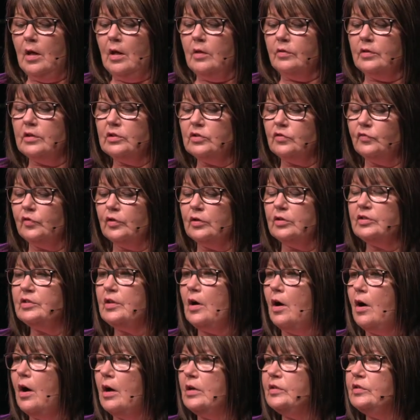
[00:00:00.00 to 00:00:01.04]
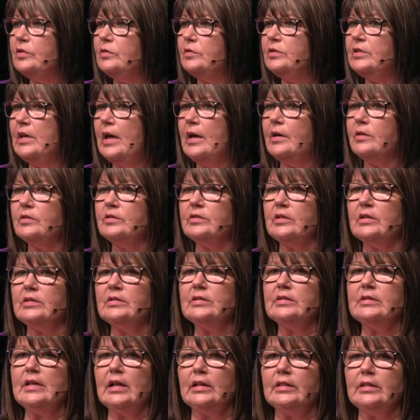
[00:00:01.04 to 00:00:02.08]
This verse also tells
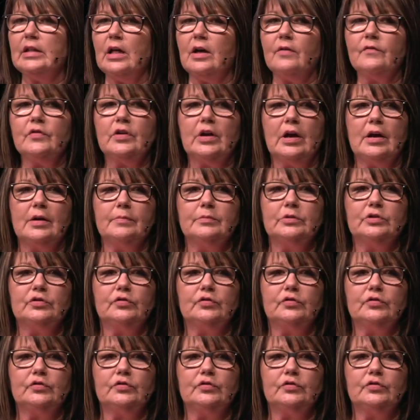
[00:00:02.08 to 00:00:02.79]
us that love comes